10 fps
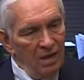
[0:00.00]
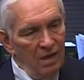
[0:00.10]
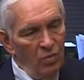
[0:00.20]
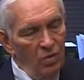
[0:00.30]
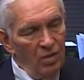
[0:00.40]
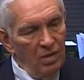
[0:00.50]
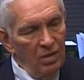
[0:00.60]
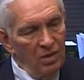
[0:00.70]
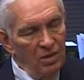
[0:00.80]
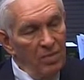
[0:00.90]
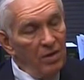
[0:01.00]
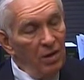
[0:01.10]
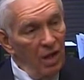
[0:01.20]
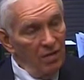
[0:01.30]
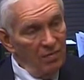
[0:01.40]
would spend a
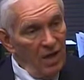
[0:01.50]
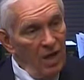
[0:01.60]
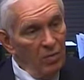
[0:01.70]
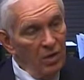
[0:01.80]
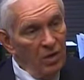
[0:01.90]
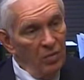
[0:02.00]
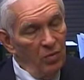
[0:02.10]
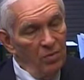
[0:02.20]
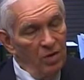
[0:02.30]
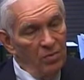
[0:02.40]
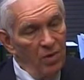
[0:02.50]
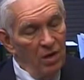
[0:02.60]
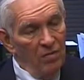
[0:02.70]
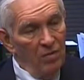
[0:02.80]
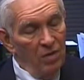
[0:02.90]
lot of time working with
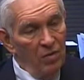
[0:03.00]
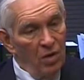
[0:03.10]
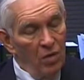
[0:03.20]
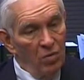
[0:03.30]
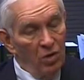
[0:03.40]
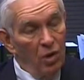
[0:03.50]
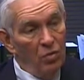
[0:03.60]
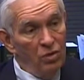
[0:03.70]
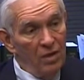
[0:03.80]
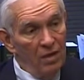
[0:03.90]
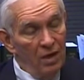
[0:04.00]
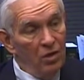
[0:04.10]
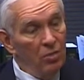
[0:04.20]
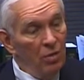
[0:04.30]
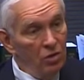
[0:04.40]
Metropolitan Federal on closing their
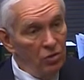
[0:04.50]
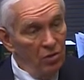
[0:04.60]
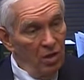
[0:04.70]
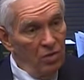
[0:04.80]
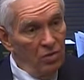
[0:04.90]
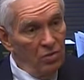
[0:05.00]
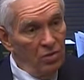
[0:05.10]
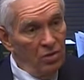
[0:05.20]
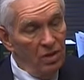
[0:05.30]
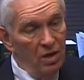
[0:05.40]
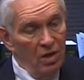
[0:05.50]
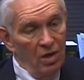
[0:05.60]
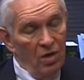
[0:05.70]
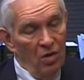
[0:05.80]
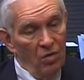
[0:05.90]
commercial loans,
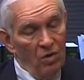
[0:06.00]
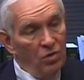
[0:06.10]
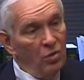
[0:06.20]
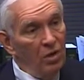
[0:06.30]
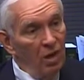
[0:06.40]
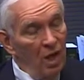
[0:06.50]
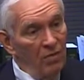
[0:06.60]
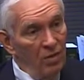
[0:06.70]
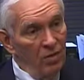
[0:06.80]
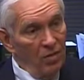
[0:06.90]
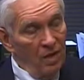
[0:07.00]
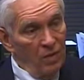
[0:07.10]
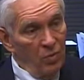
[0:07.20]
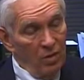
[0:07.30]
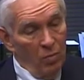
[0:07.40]
on doing a lot of other
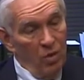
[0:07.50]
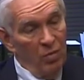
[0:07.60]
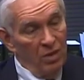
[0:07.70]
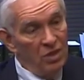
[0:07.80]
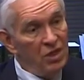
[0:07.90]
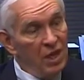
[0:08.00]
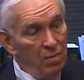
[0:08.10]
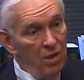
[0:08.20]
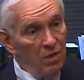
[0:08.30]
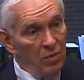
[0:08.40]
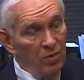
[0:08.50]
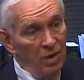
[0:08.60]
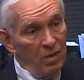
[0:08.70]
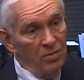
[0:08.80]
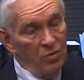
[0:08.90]
things with them. We were in the same building with
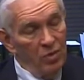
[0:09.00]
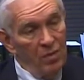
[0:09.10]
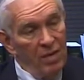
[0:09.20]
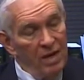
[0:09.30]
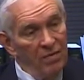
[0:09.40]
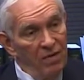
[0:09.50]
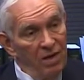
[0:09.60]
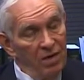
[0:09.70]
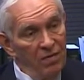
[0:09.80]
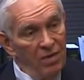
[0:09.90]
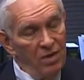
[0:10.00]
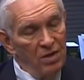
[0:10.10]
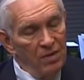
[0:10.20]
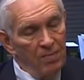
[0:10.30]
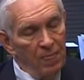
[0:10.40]
them, so that made it very
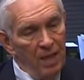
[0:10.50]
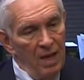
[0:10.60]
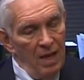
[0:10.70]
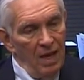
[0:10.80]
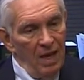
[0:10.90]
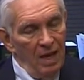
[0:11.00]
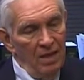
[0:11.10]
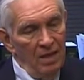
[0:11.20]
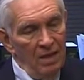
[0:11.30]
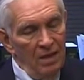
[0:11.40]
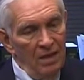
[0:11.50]
convenient. And then